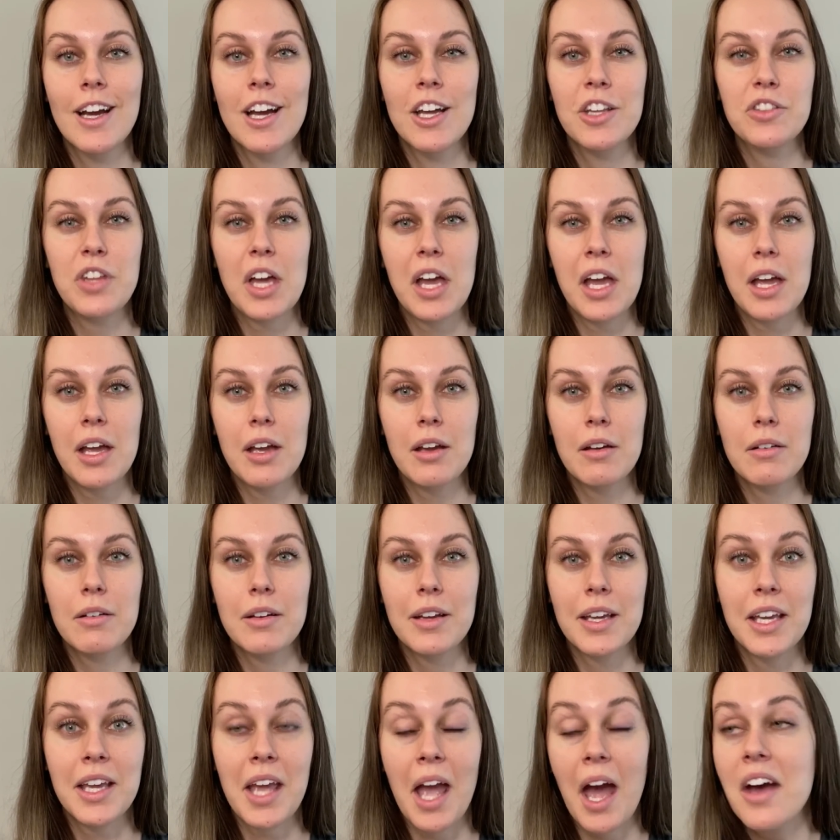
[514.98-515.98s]
They
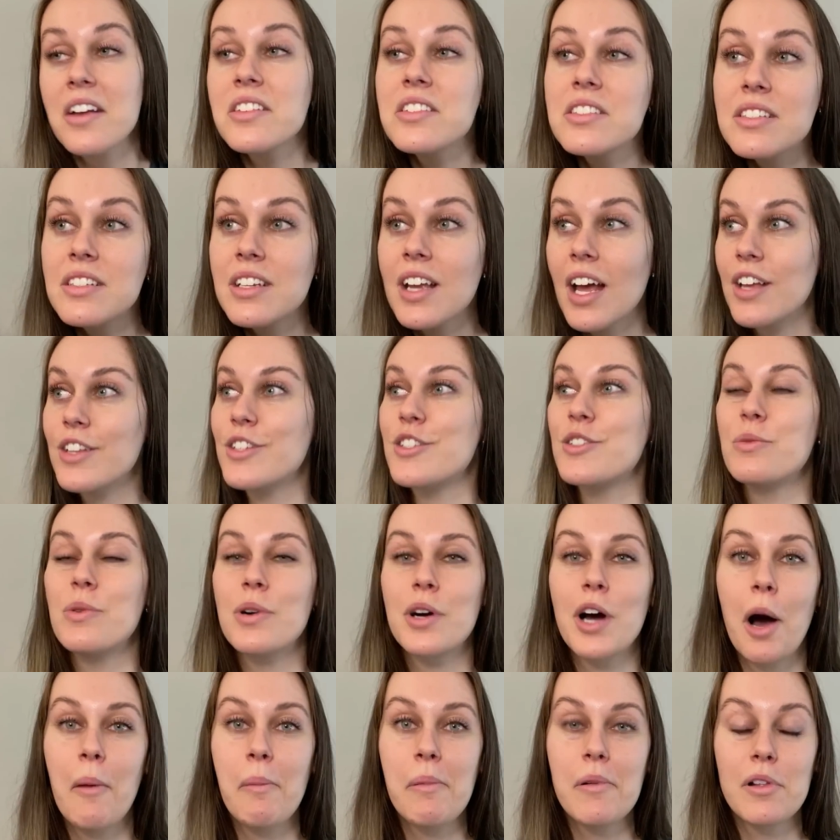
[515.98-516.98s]
guessed as to a
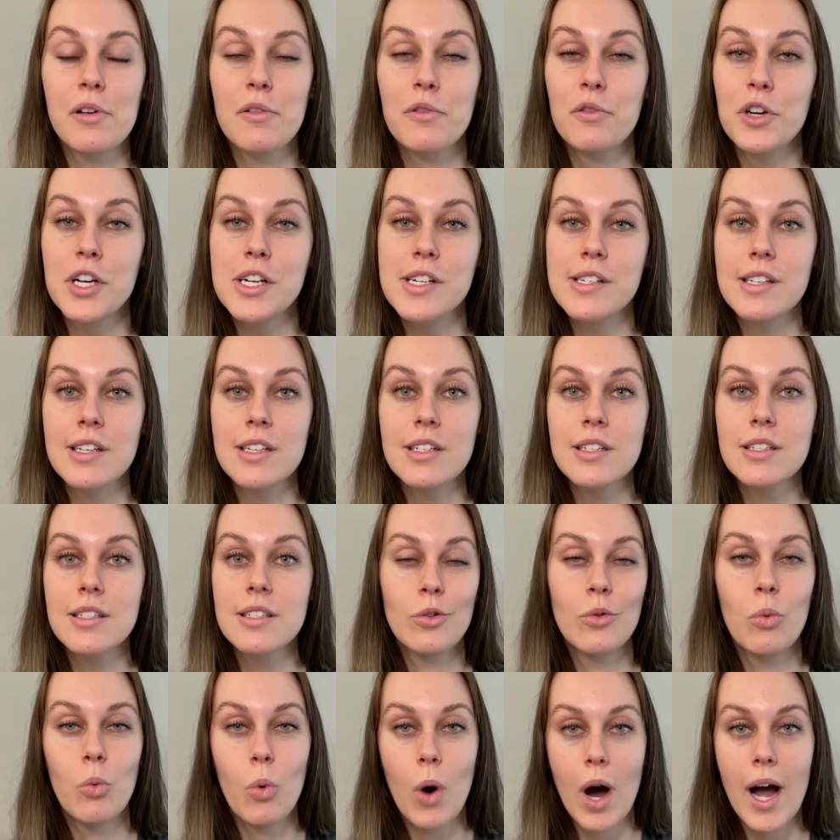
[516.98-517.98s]
couple of
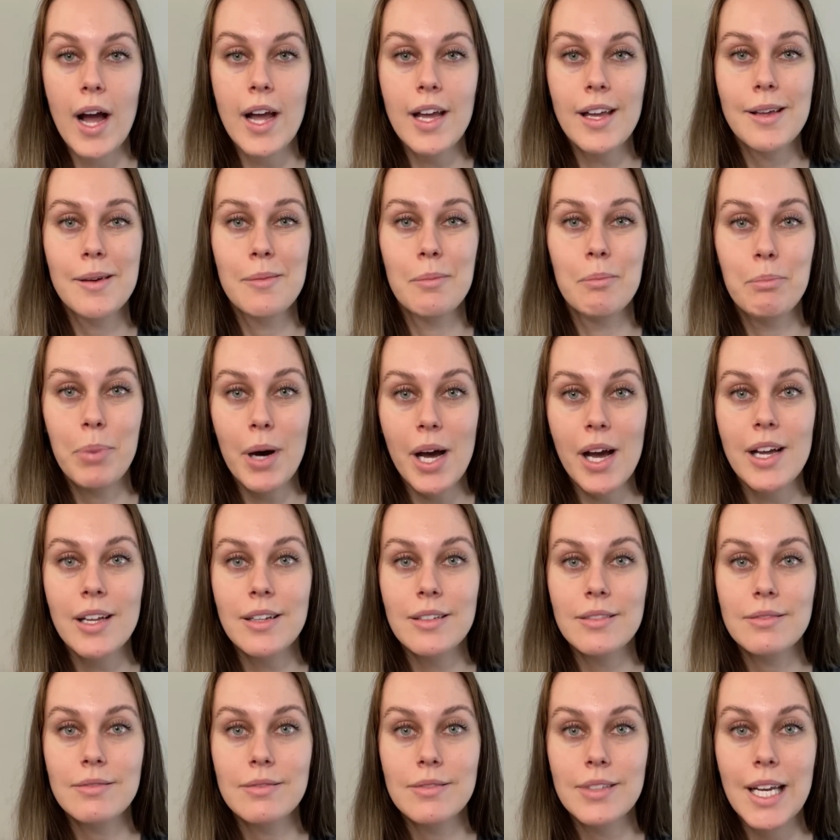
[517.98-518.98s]
reasons why,
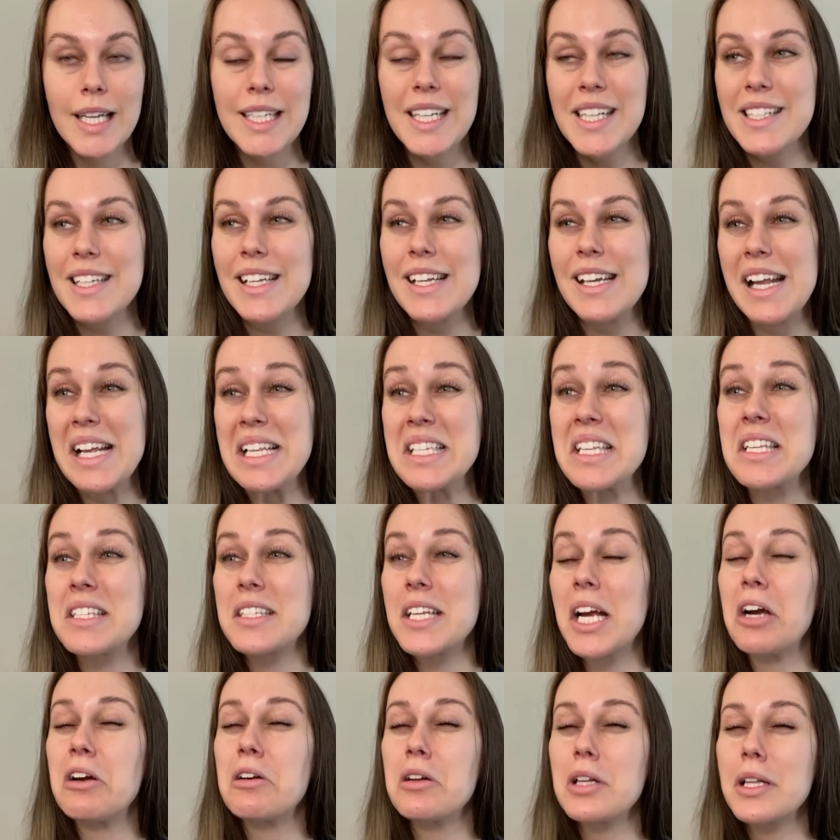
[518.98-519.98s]
but it doesn't
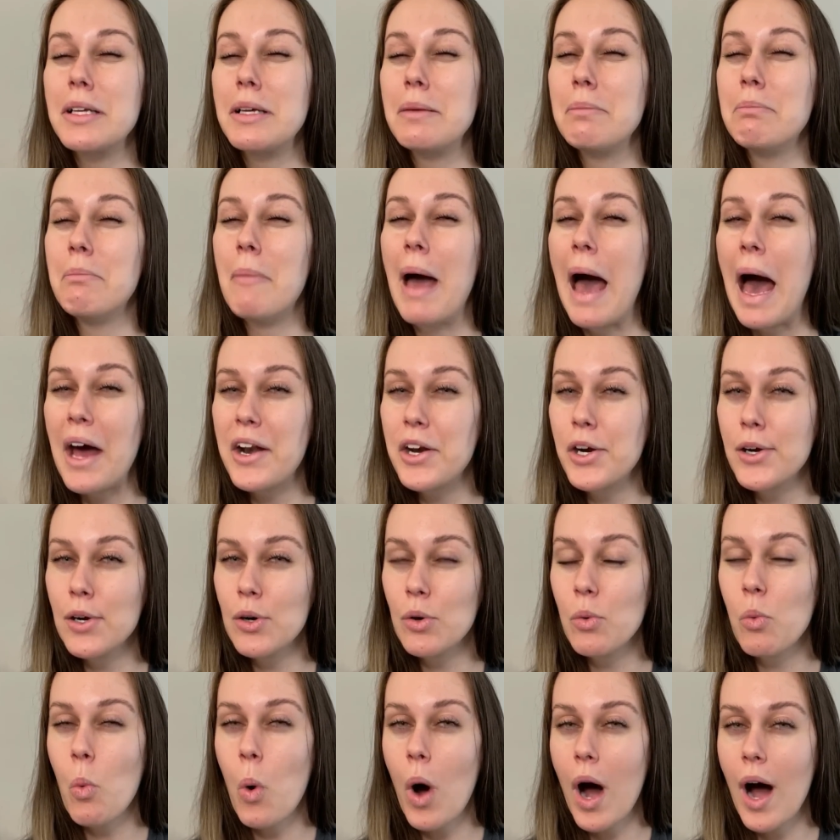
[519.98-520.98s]
necessarily
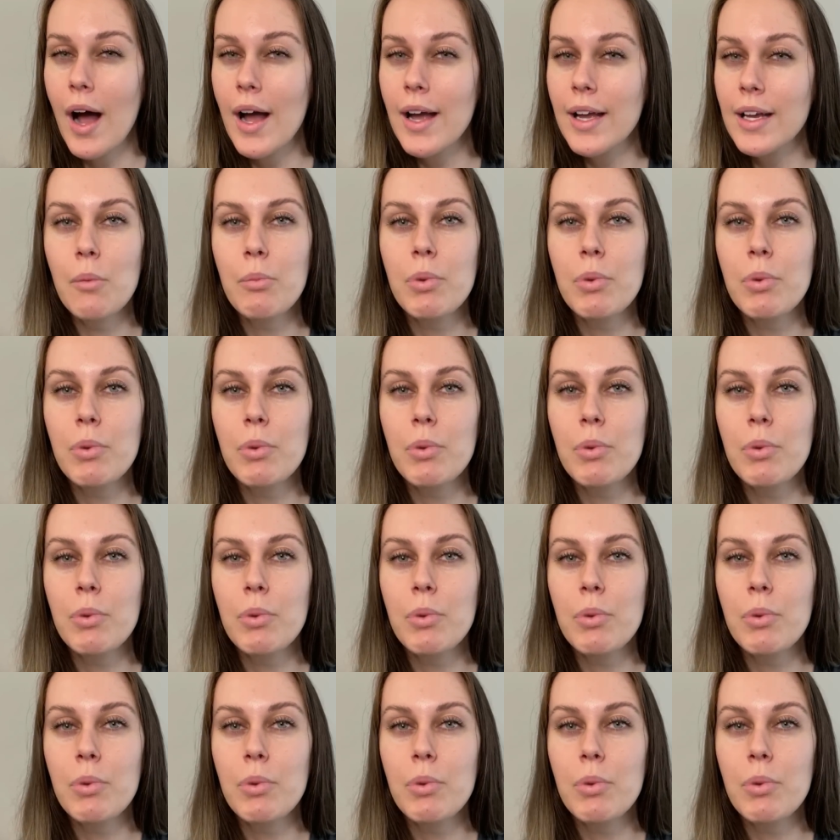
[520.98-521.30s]
matter why.